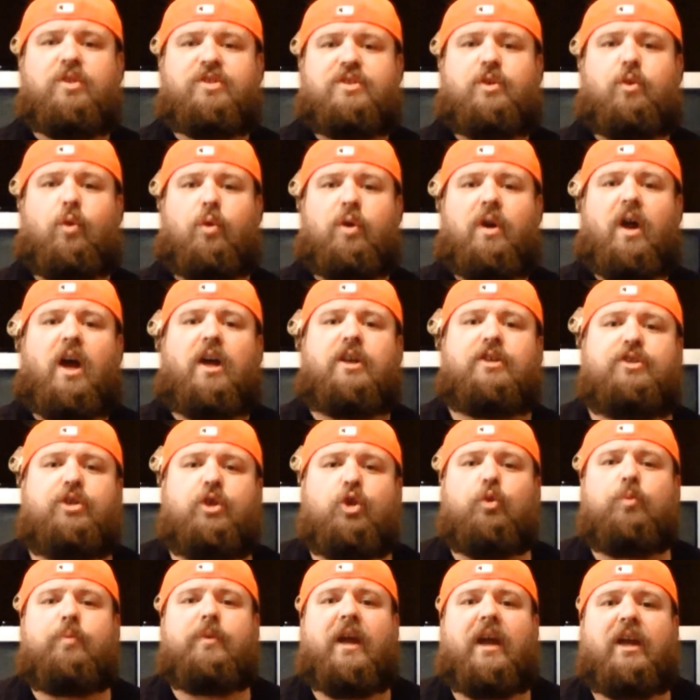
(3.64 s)
What's going on,
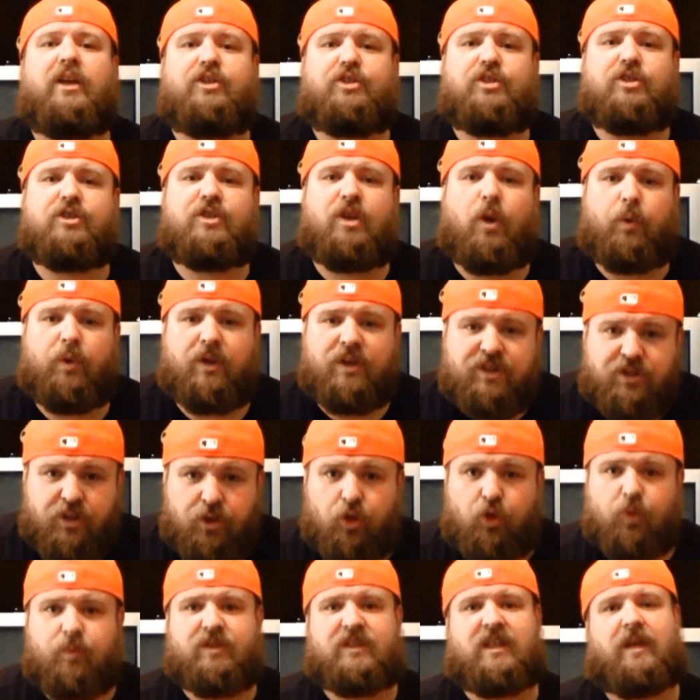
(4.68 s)
Tube Nation? Tony
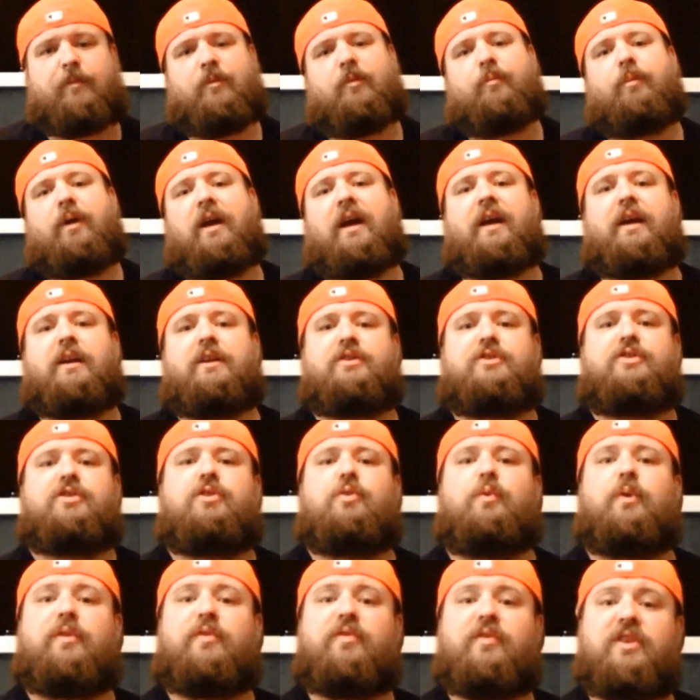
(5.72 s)
Tubes coming back at
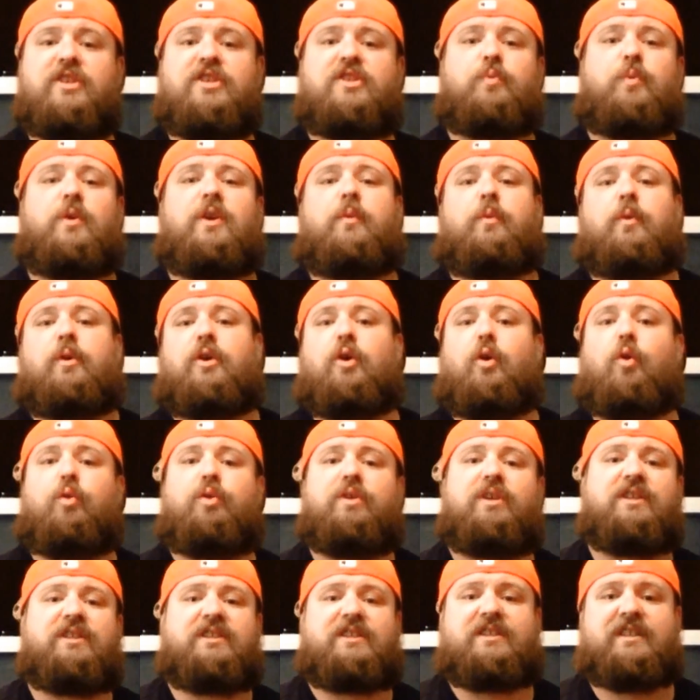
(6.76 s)
you, and this week we're
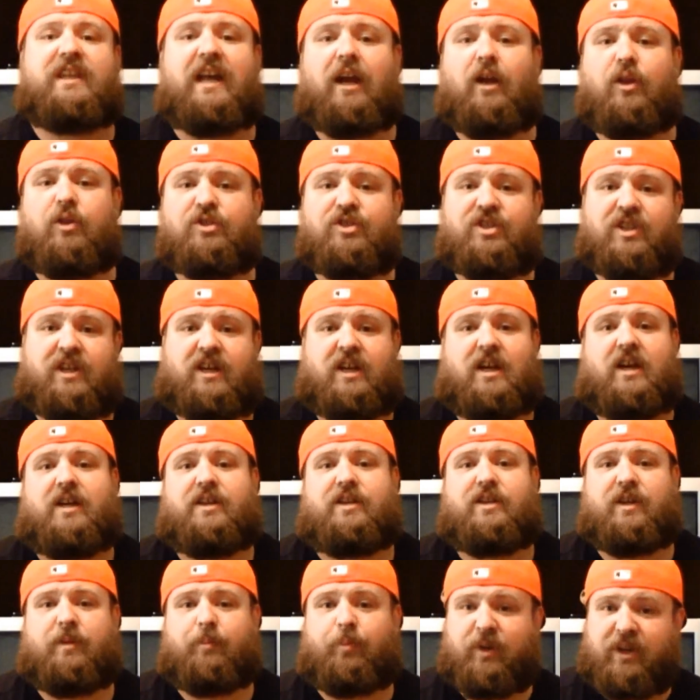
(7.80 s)
going nostalgic
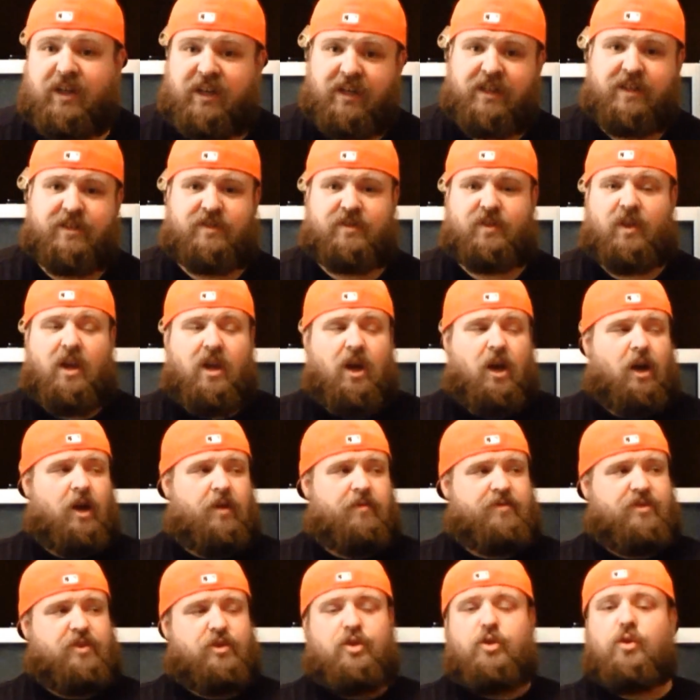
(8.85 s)
on you because
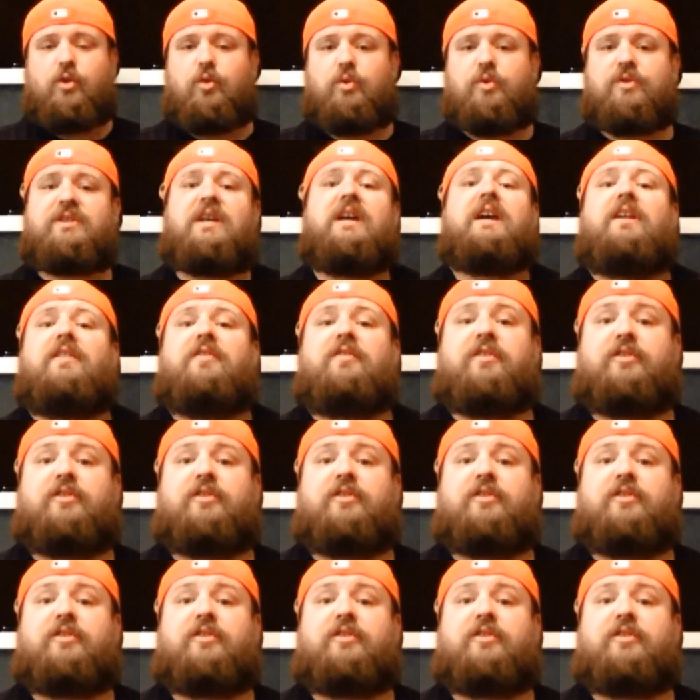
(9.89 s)
of the news